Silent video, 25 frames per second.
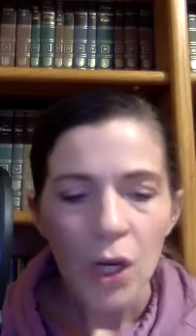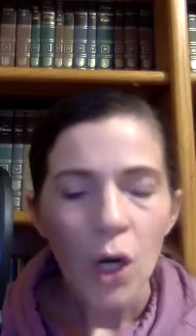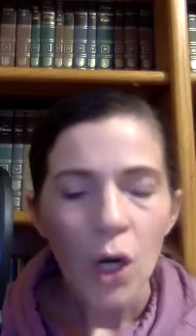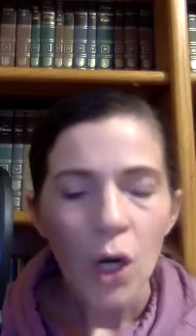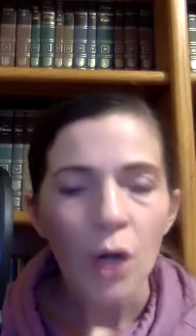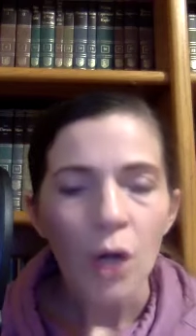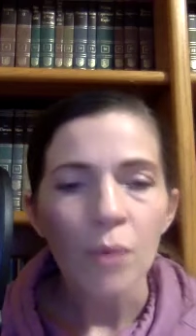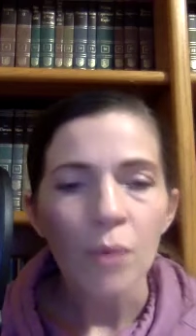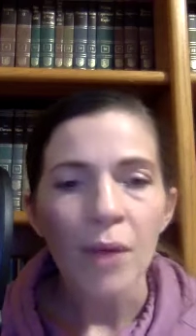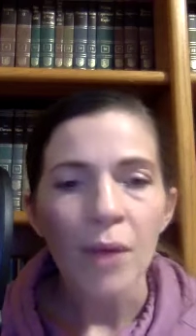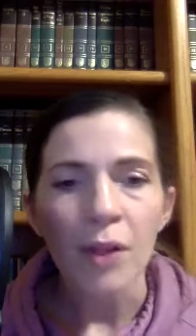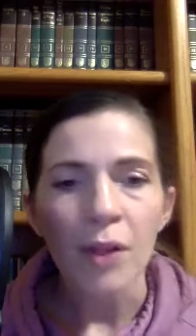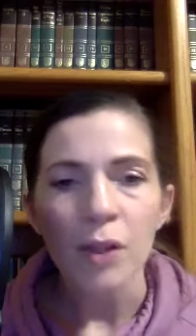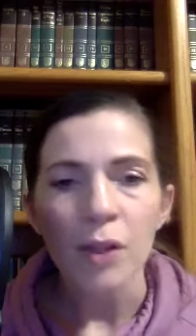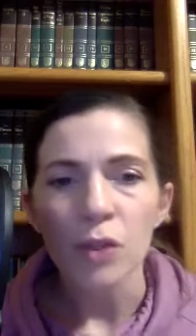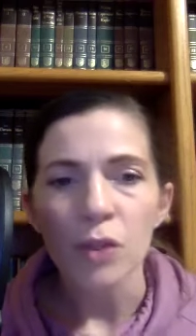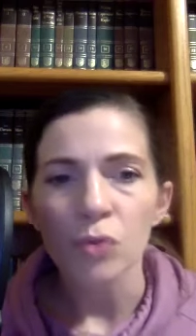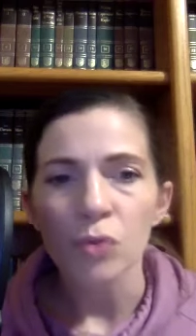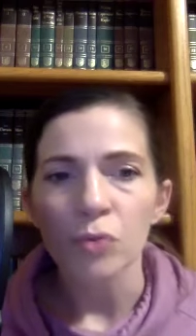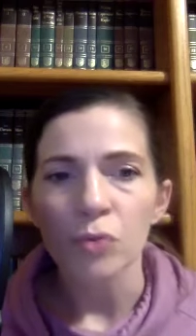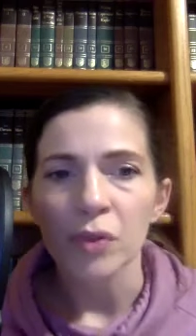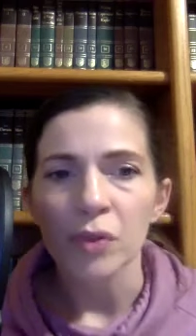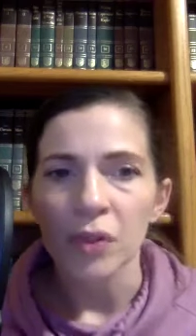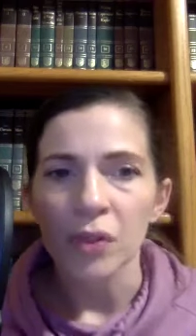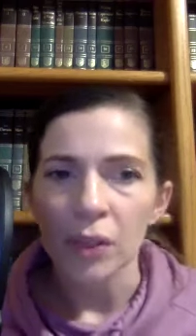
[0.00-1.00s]
Her mother's
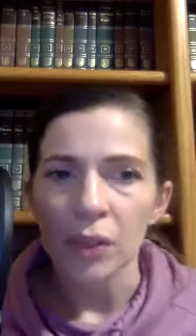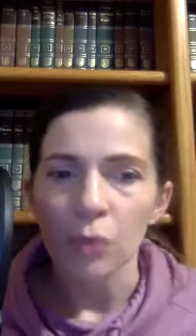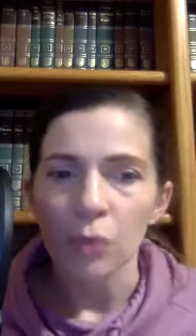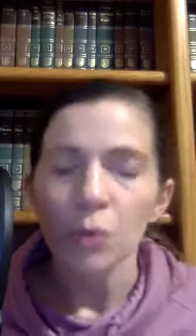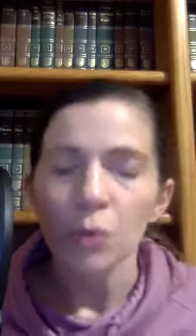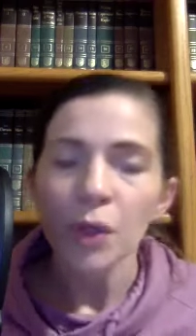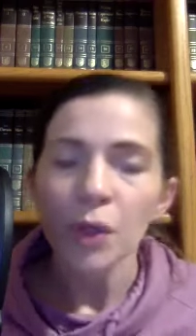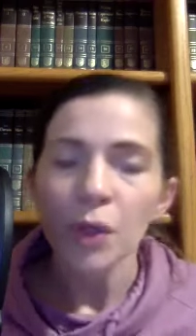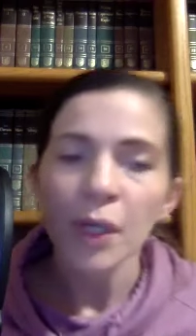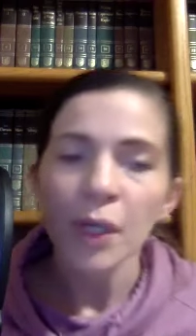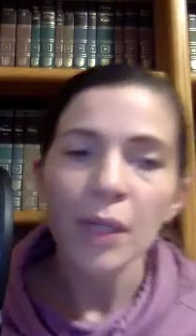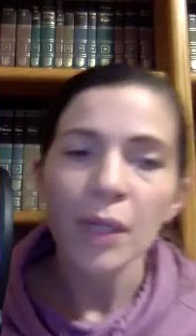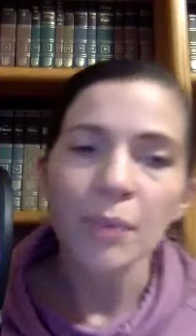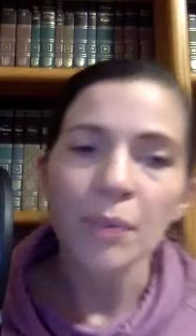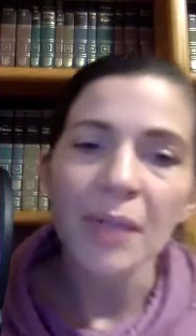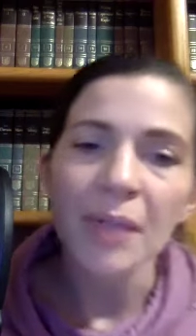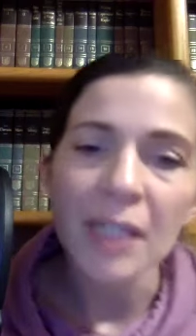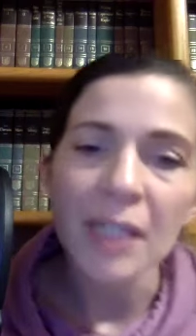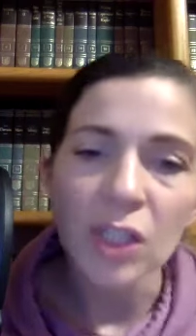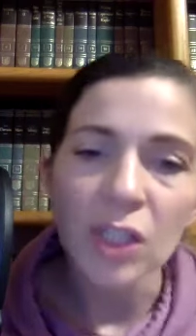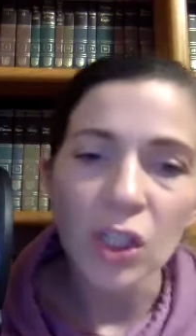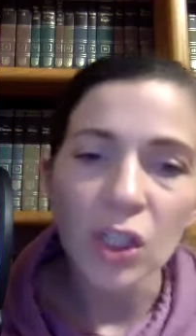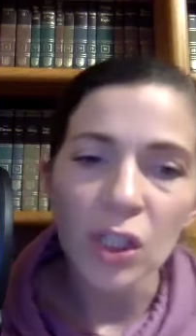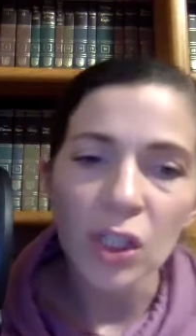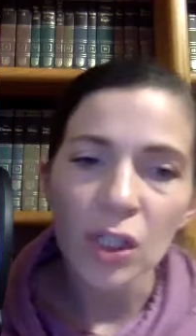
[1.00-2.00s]
really worried
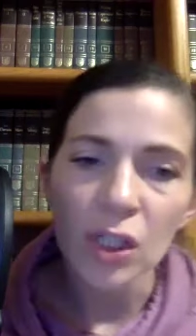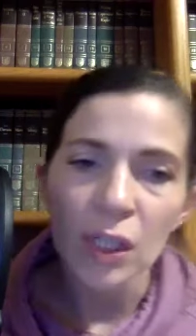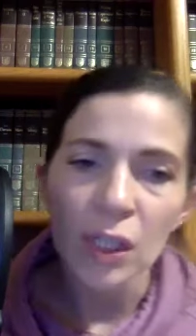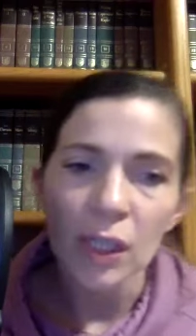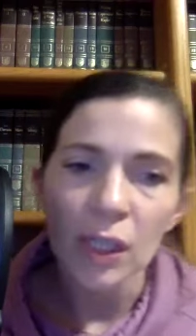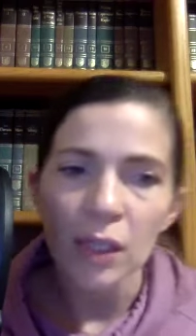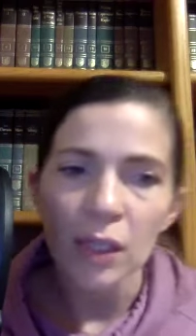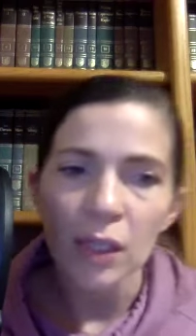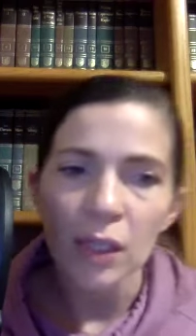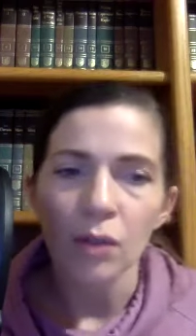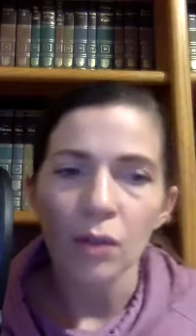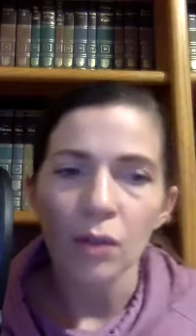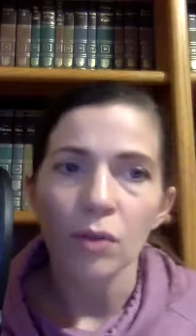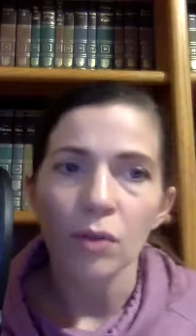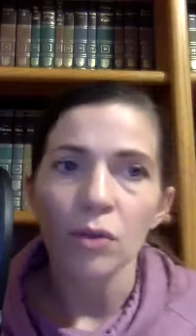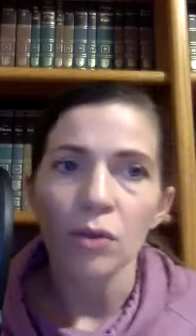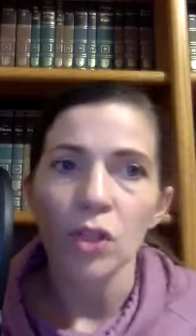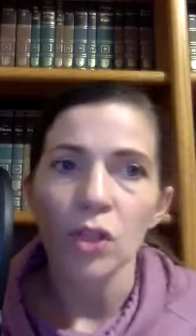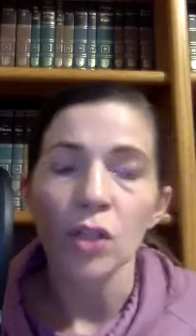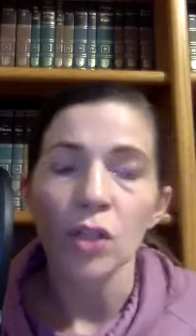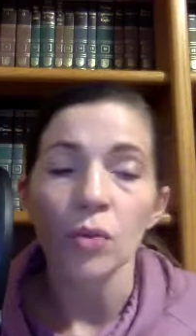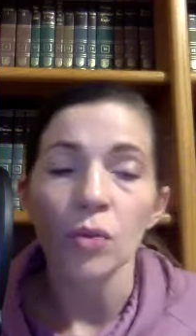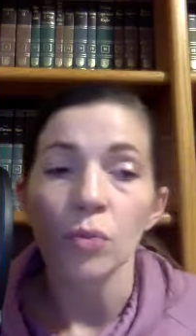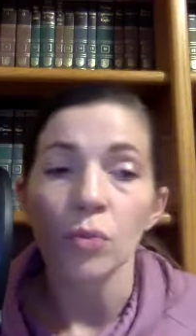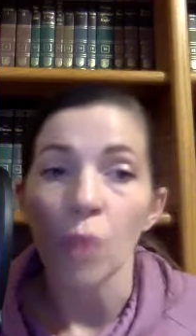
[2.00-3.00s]
because she
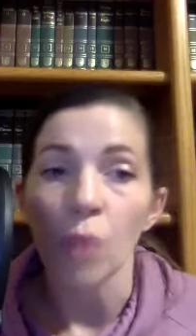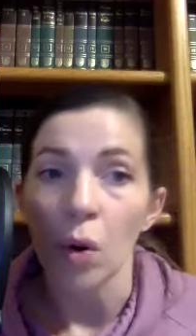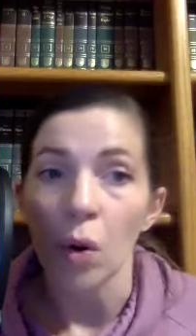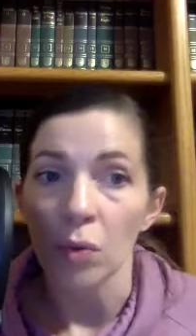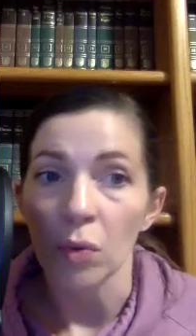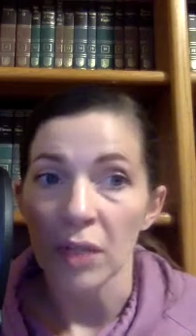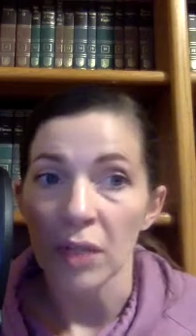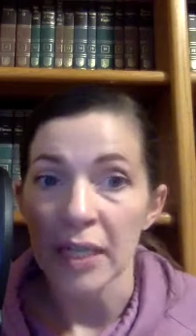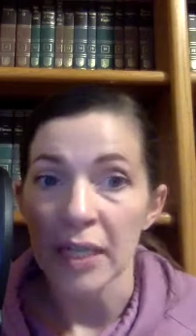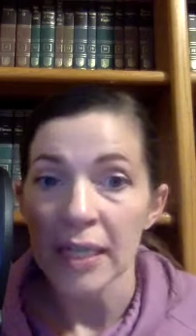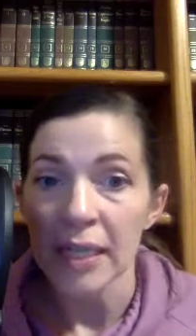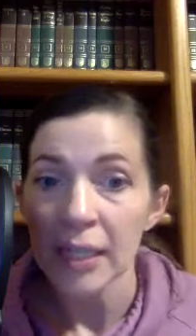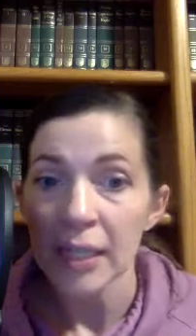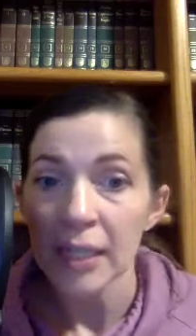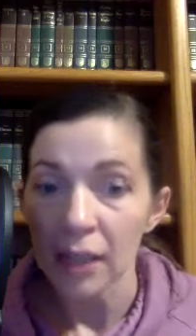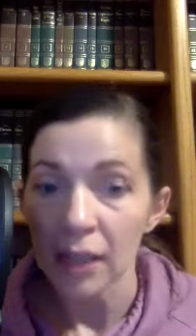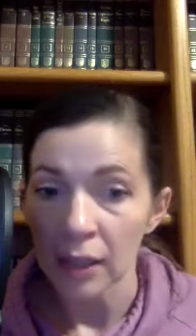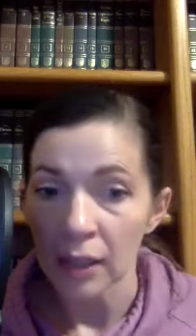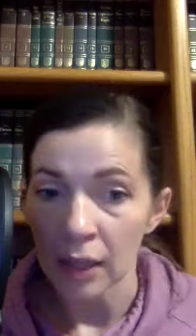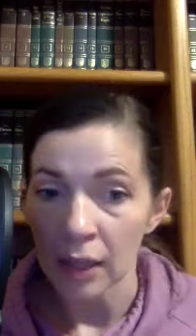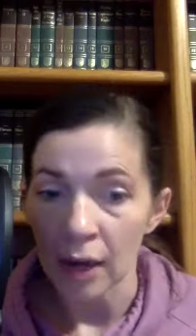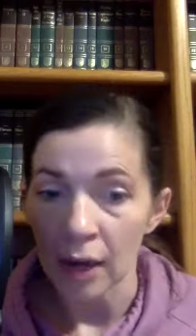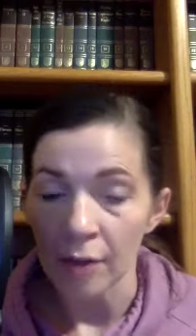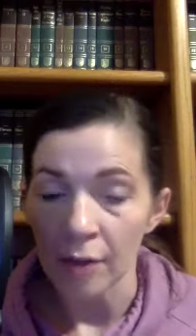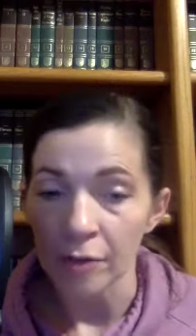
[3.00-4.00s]
just won't eat
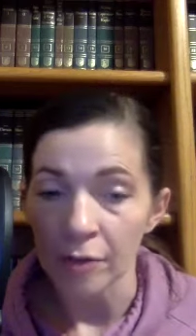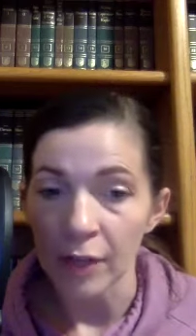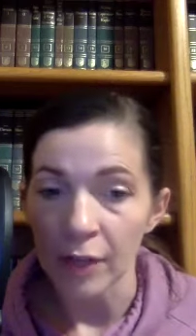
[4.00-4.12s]
enough.